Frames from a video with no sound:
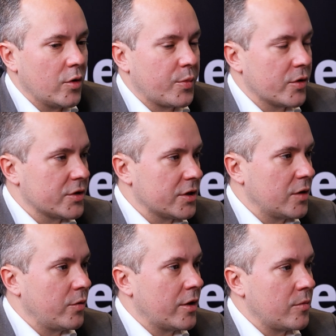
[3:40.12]

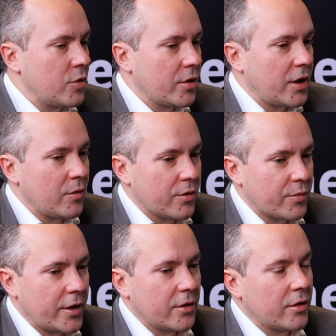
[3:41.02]
personally, we communicate with
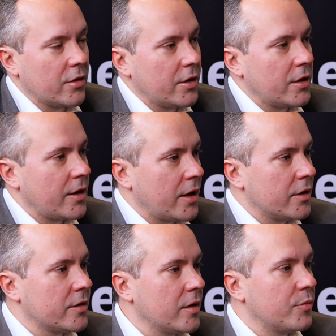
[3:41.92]
regularly,
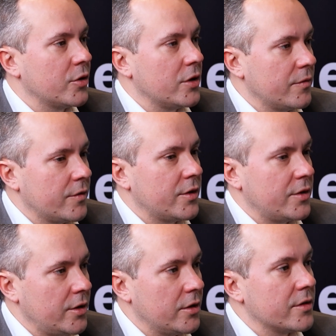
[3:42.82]
and believe in the
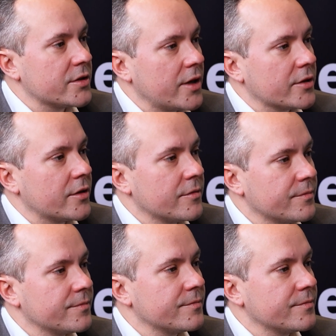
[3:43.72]
deal in the sector.